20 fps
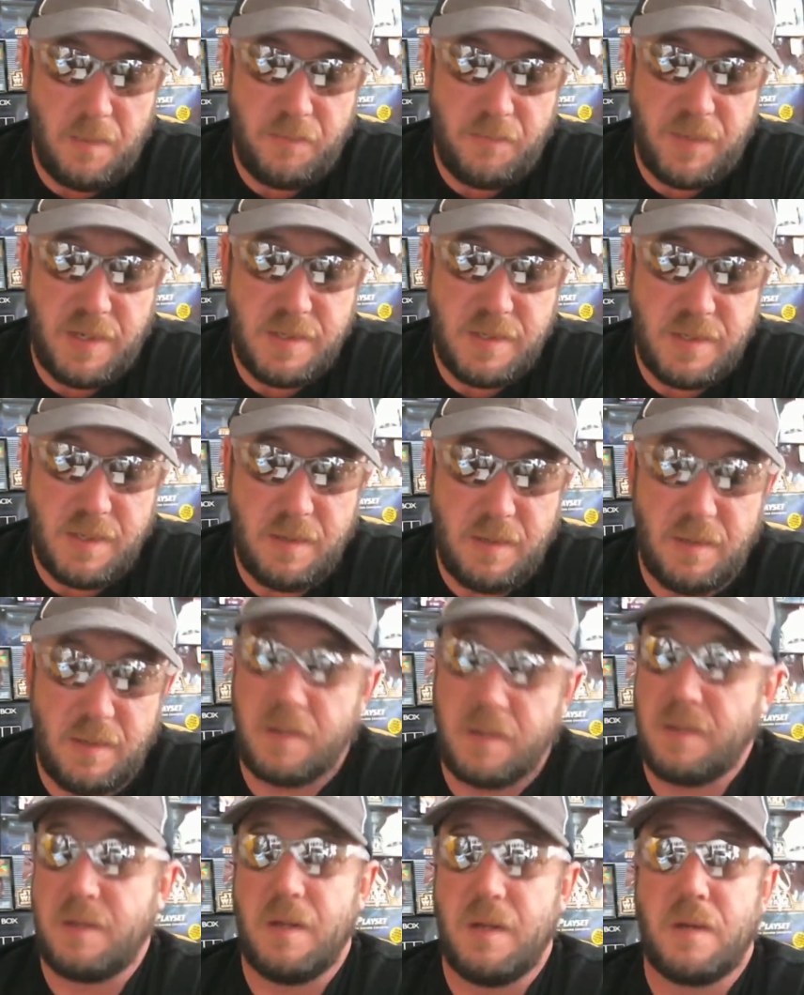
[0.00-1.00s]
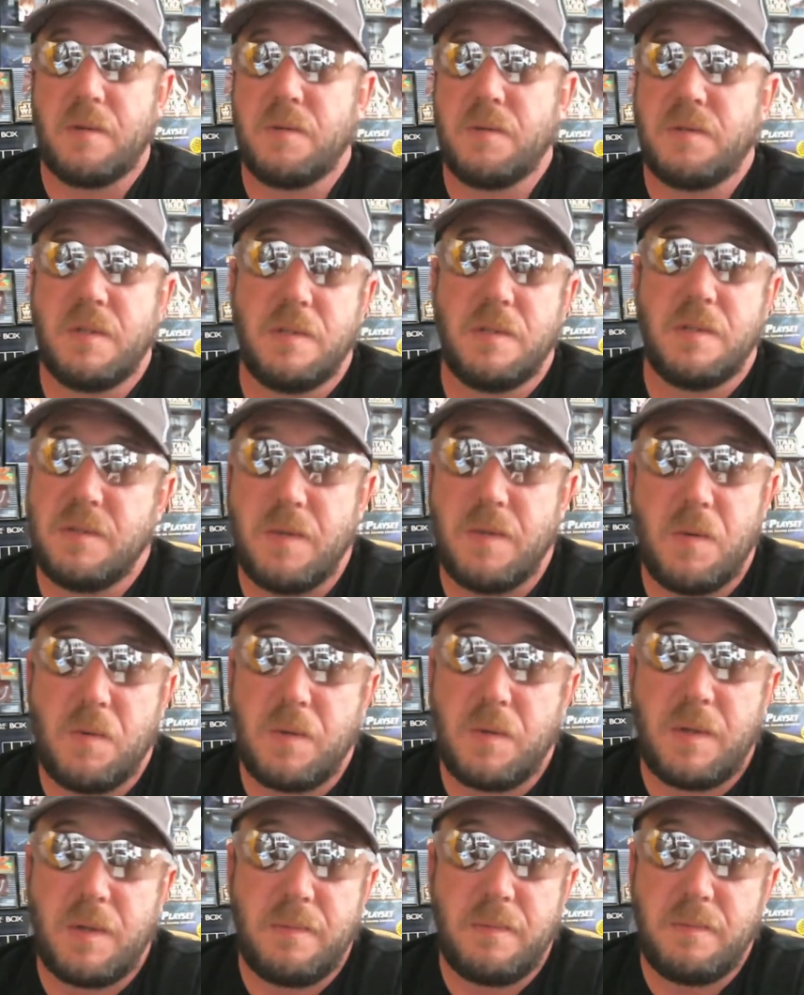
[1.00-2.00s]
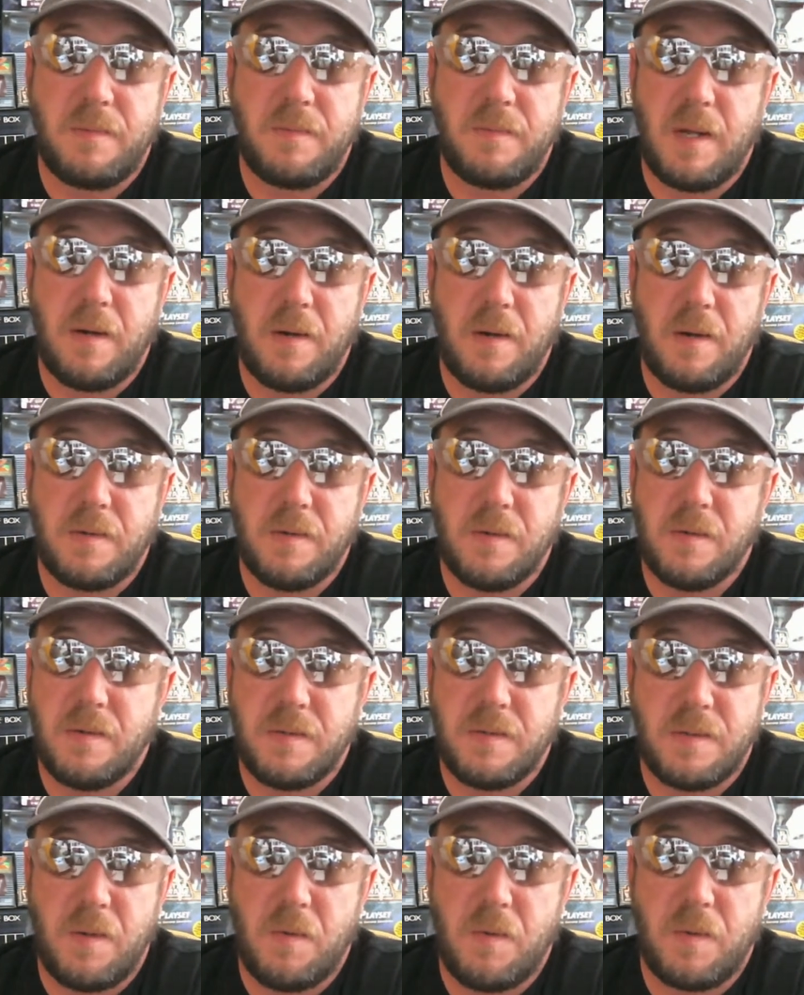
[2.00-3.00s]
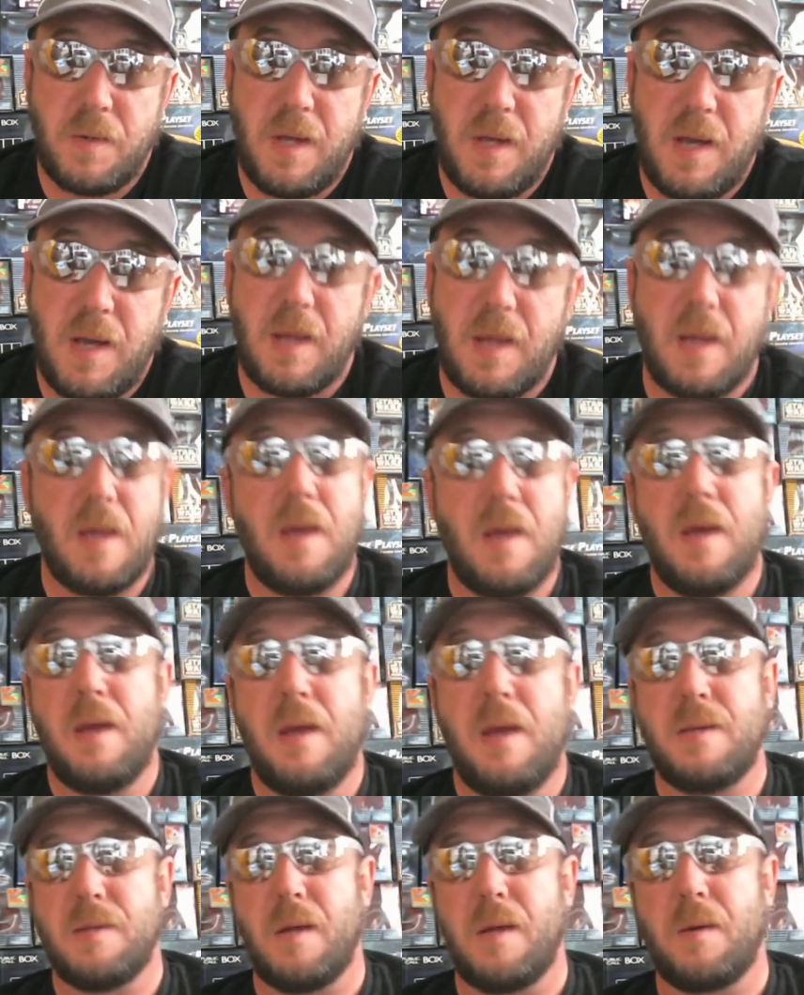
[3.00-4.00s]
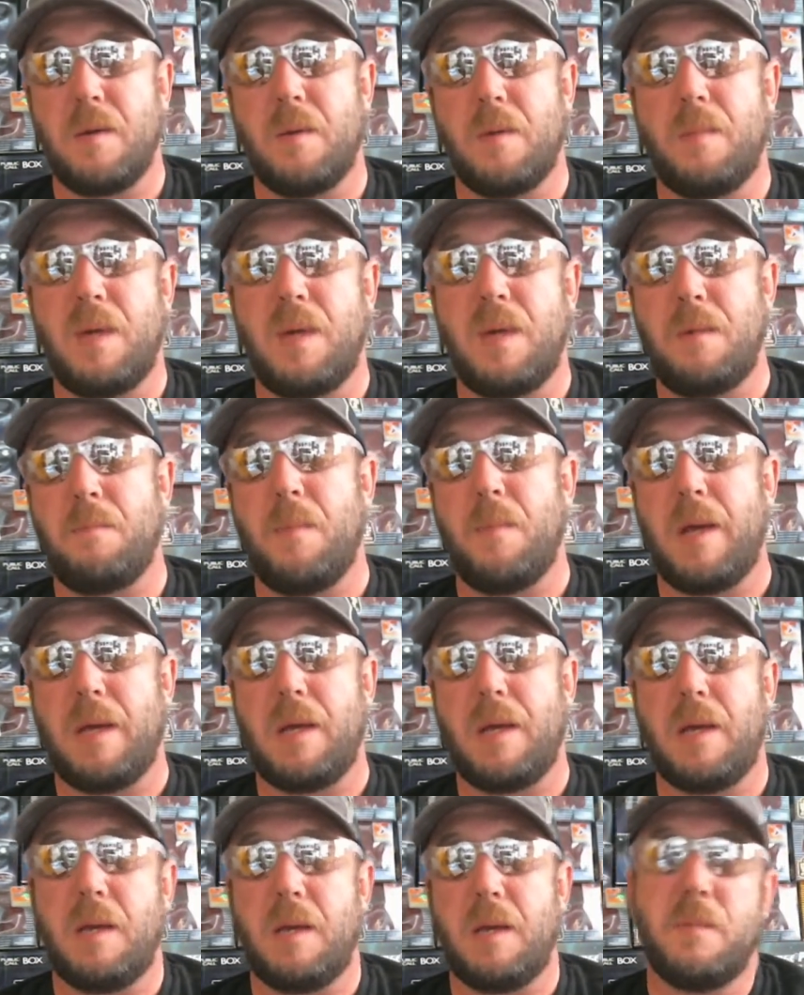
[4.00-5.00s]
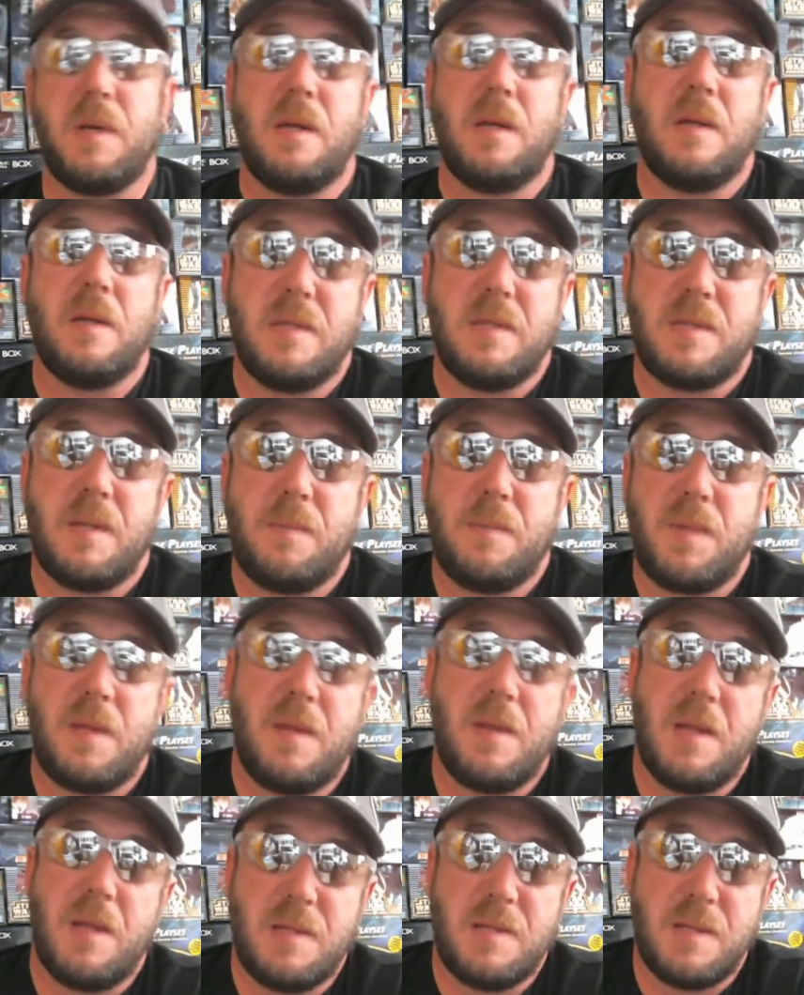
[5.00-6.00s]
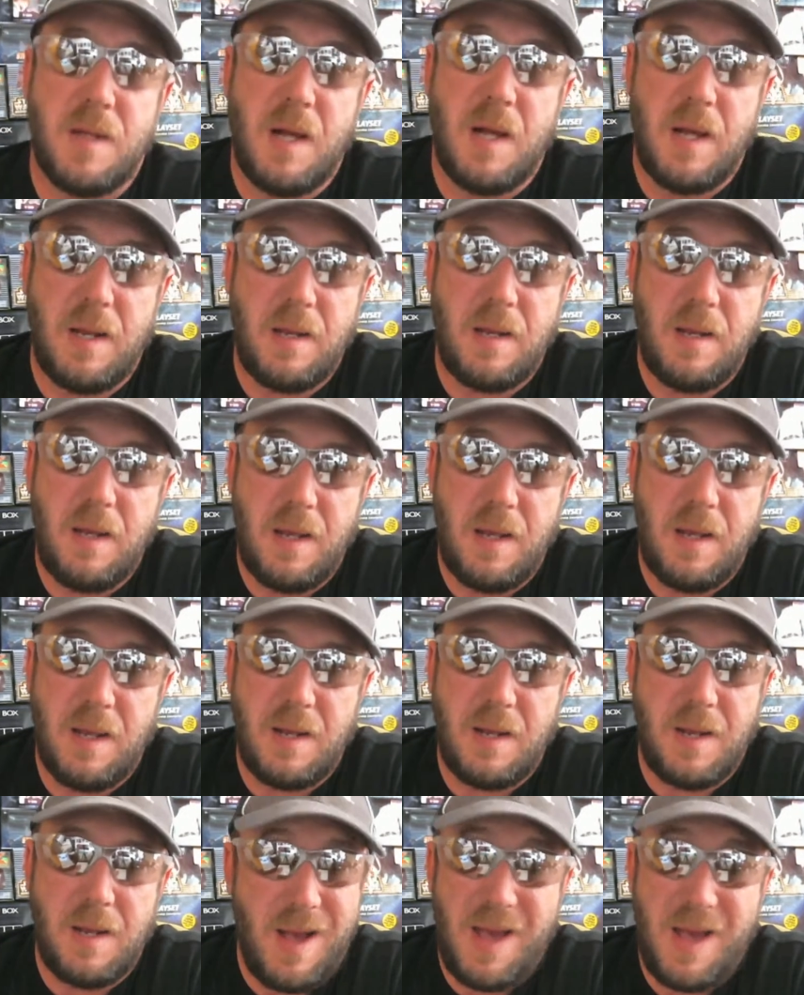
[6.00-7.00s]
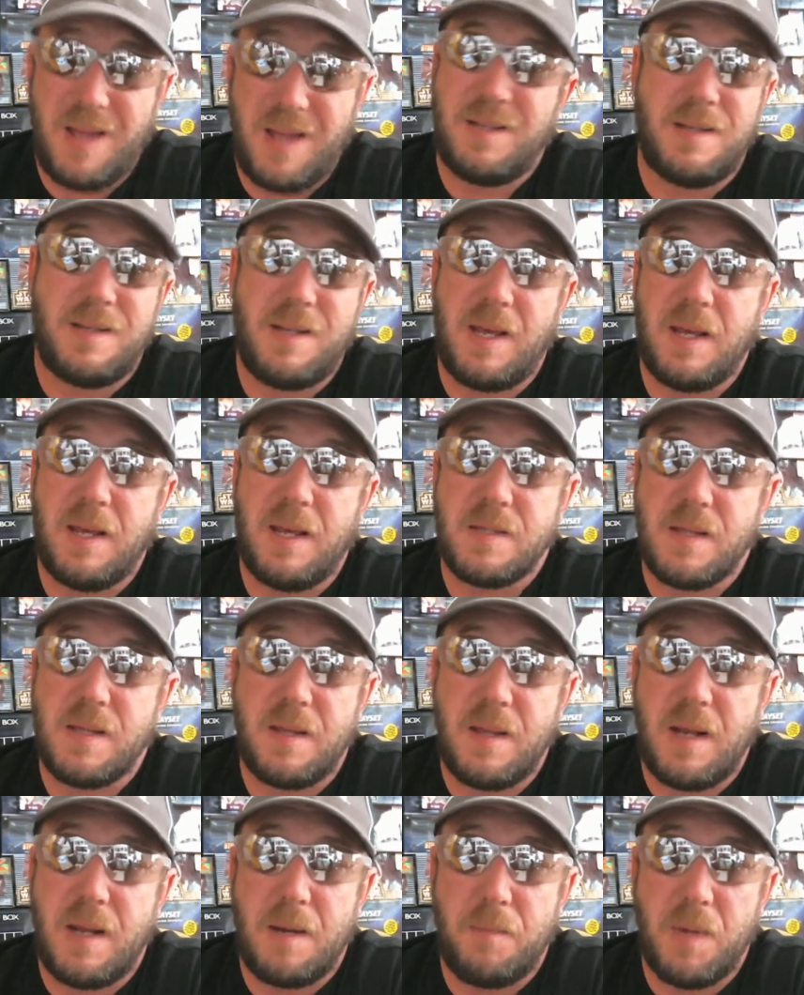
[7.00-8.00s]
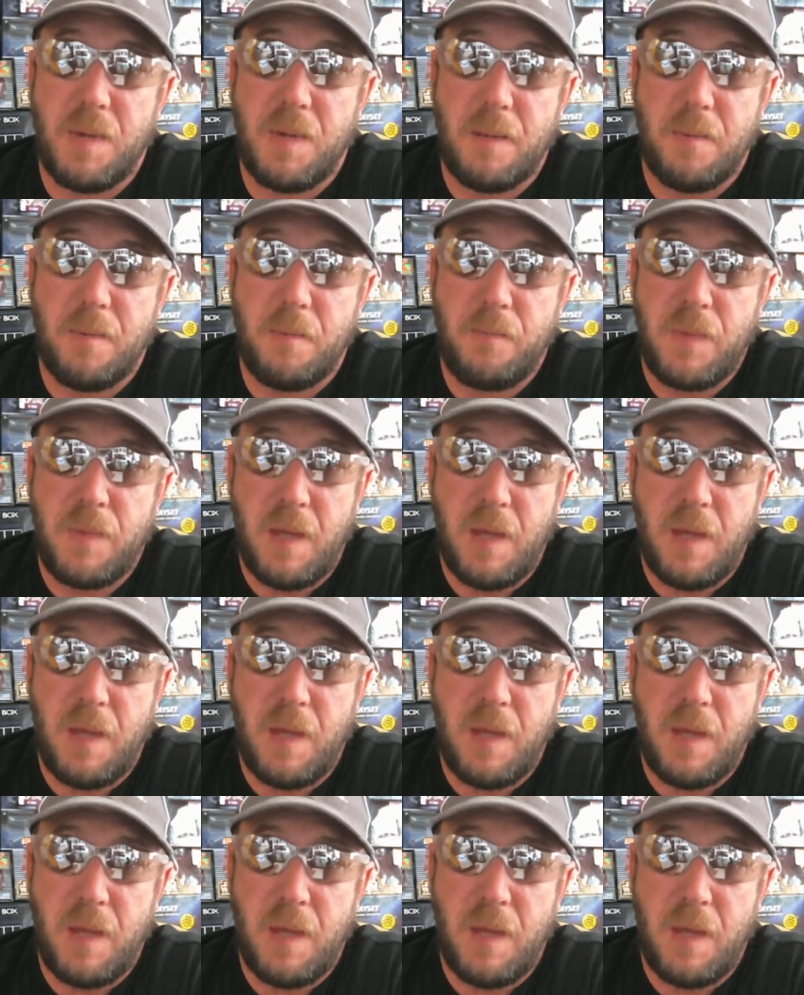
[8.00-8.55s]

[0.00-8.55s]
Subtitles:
He said, look, Diggle's his own character, his own guy. He's not going to be making him into something that he's not. And I can't say that I blame him.